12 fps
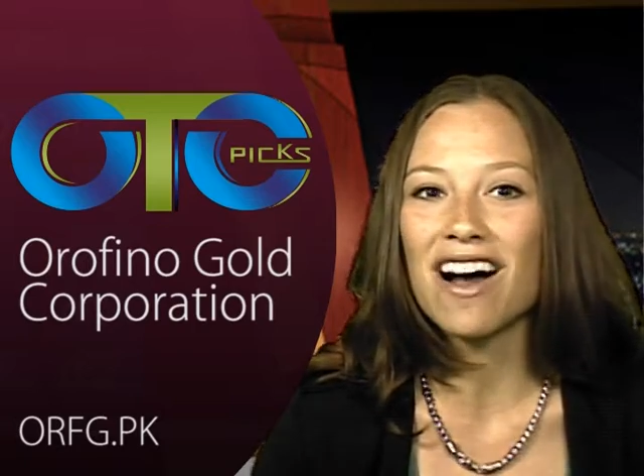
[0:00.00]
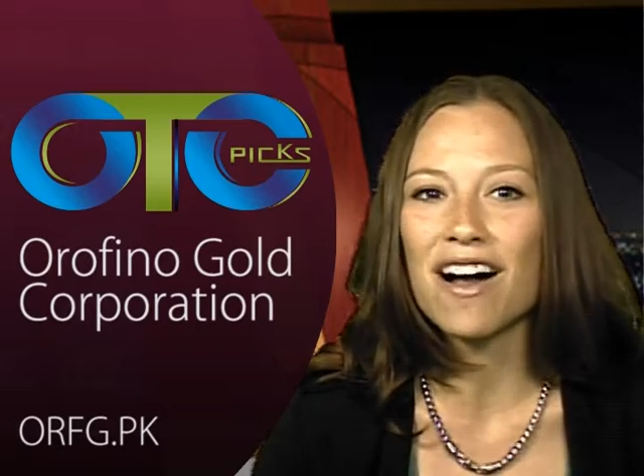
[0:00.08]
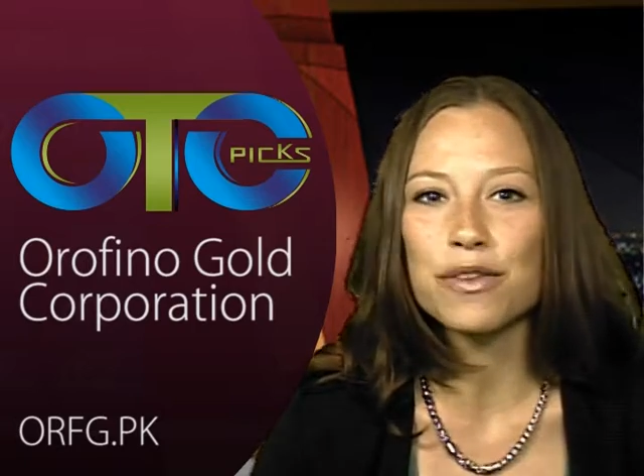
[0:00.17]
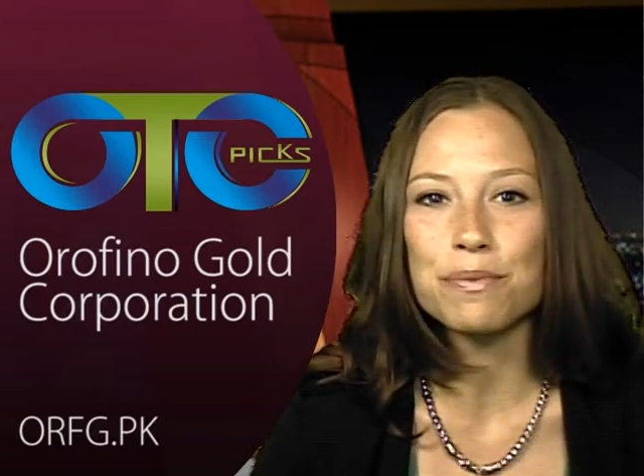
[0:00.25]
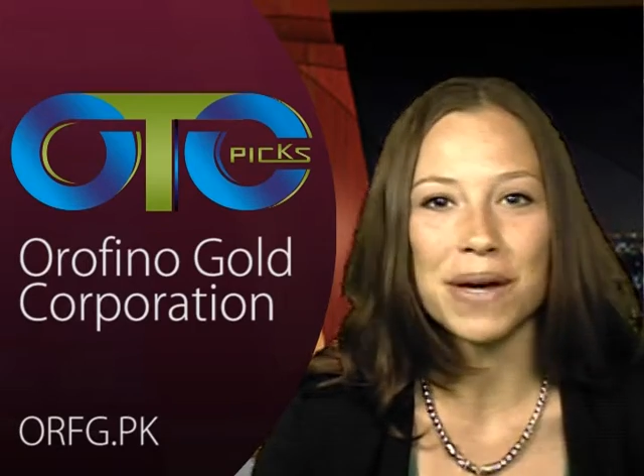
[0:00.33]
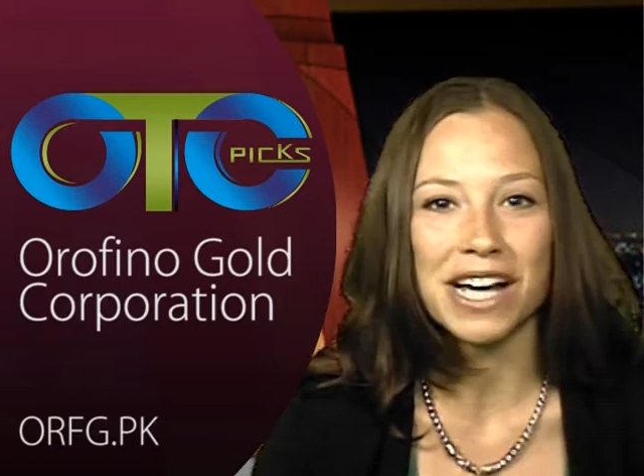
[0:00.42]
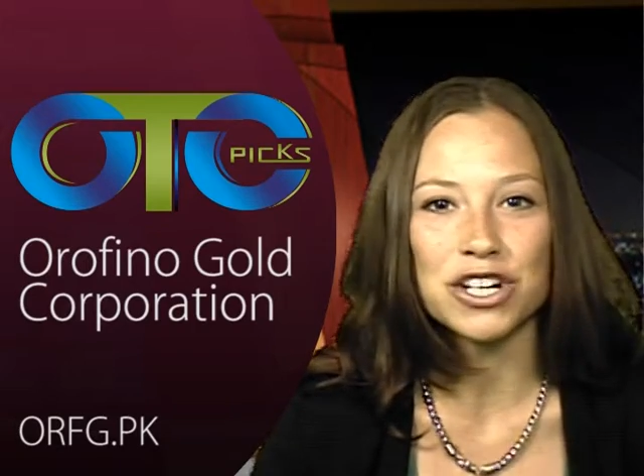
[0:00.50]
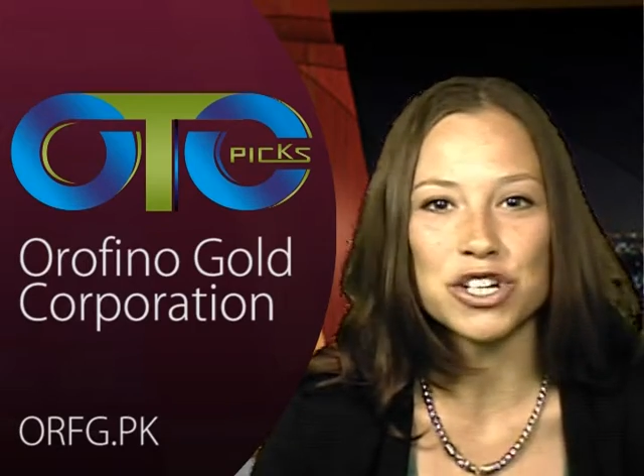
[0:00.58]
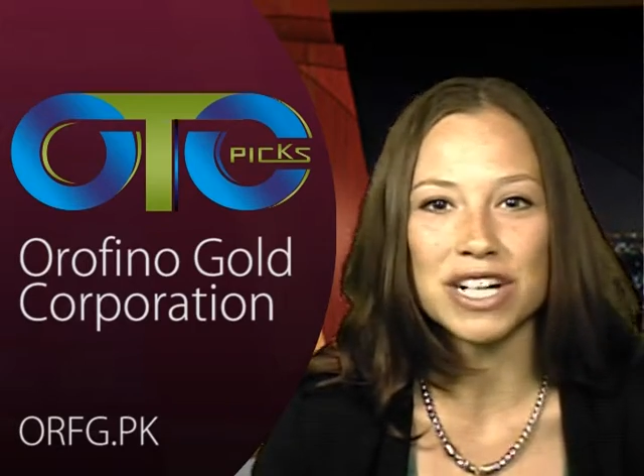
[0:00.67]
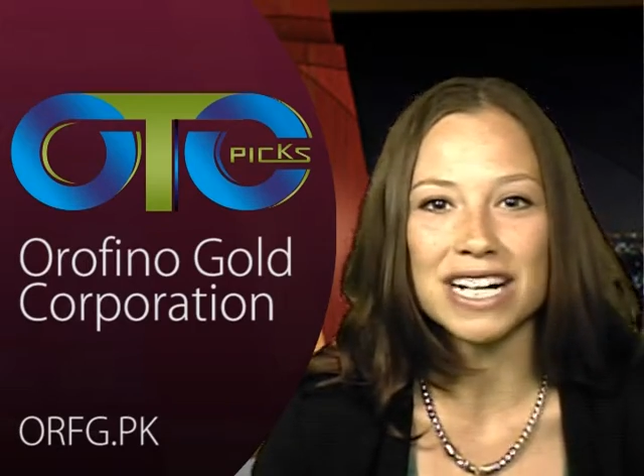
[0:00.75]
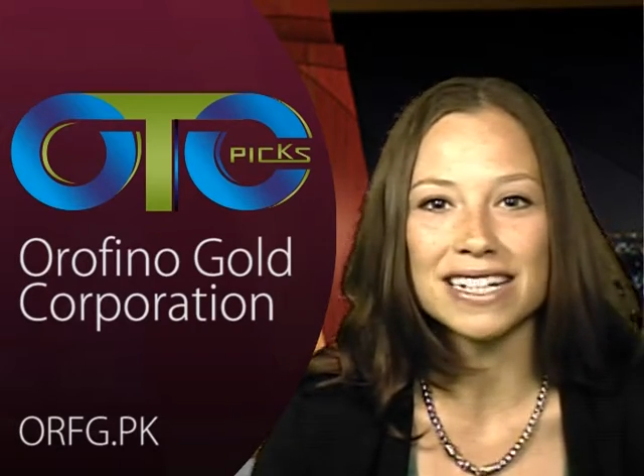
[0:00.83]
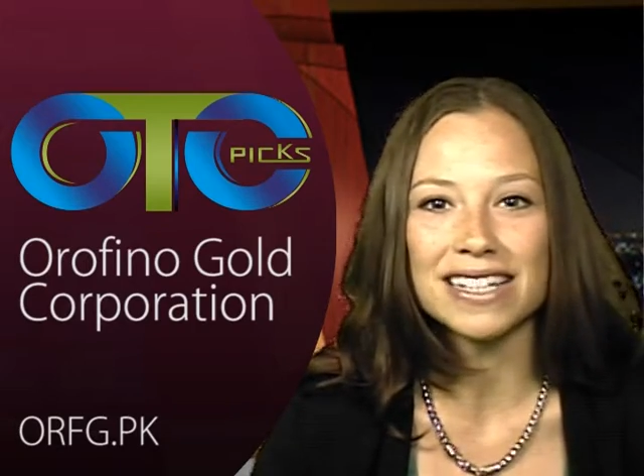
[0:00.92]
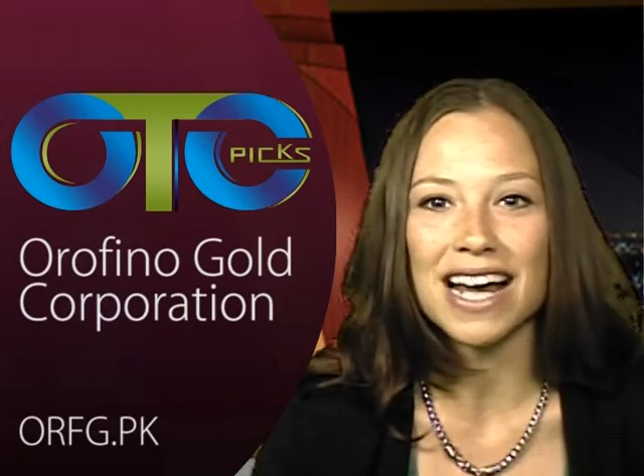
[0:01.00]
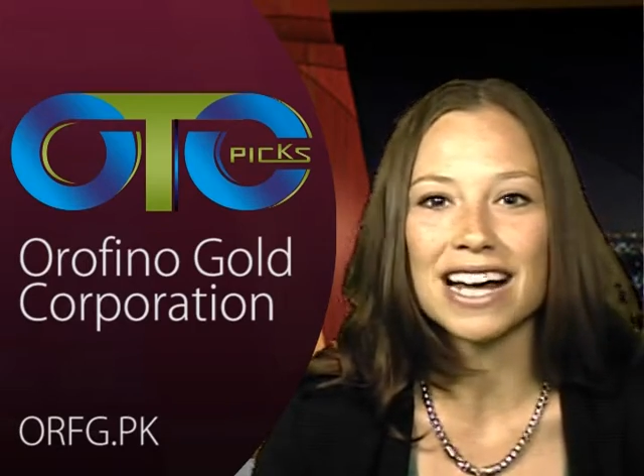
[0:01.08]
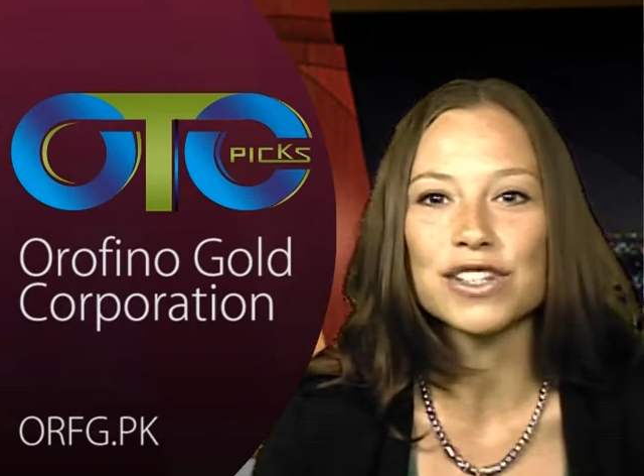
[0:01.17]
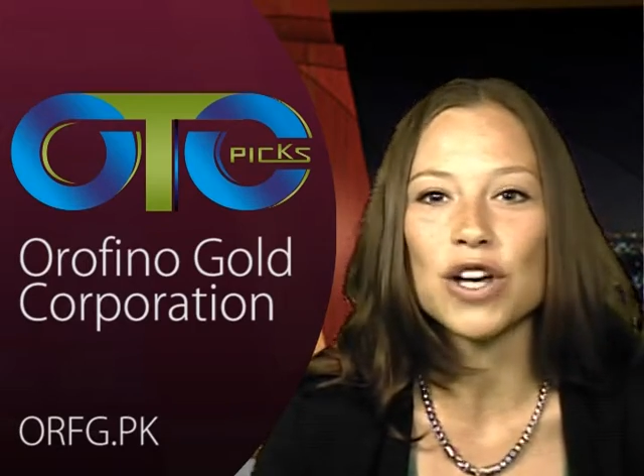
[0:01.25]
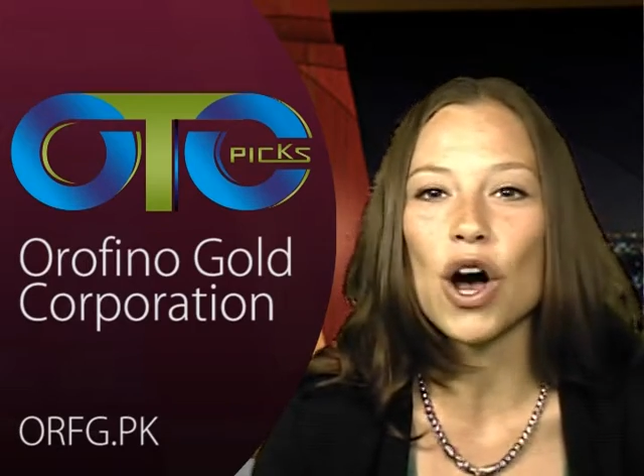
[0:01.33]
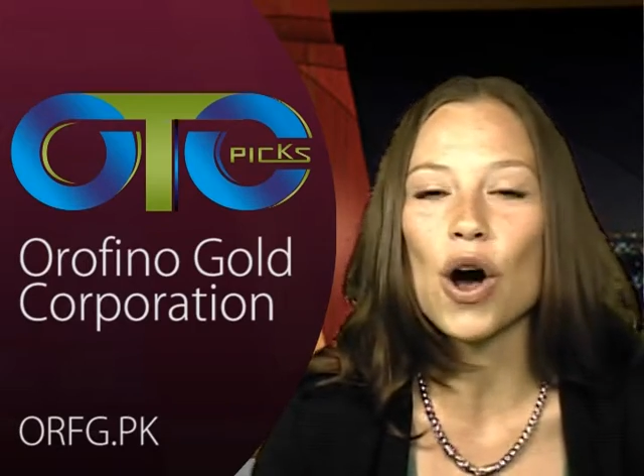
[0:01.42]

on the pink sheets as